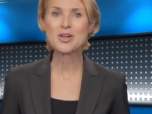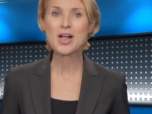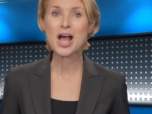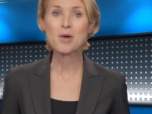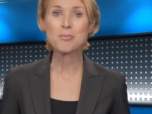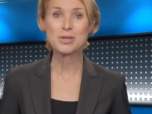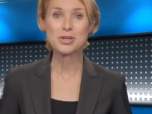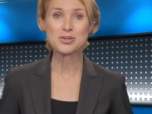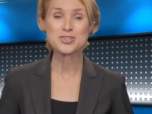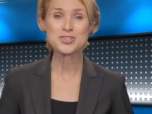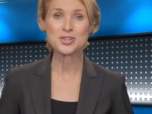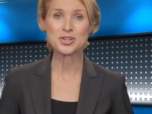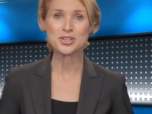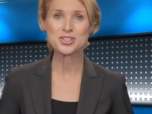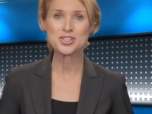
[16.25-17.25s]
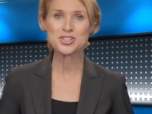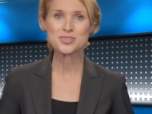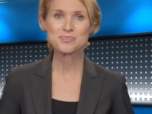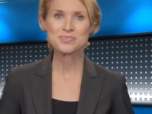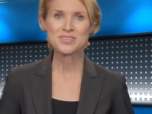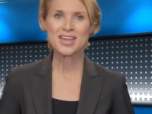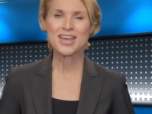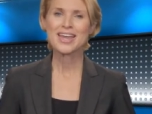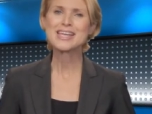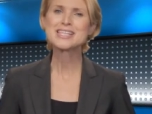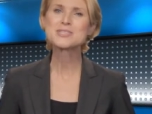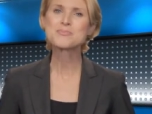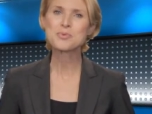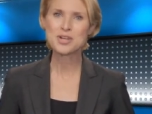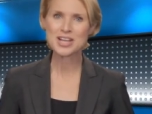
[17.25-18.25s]
help in your search?
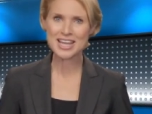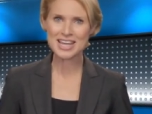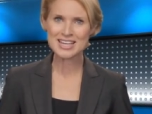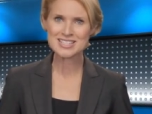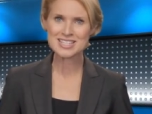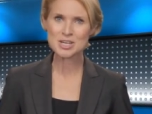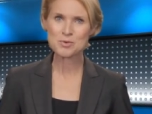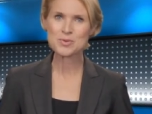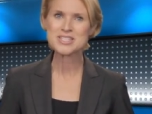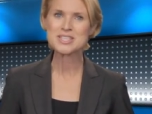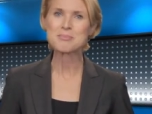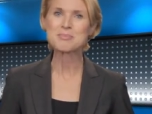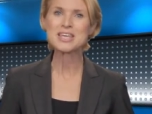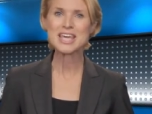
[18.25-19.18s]
It's pretty easy with some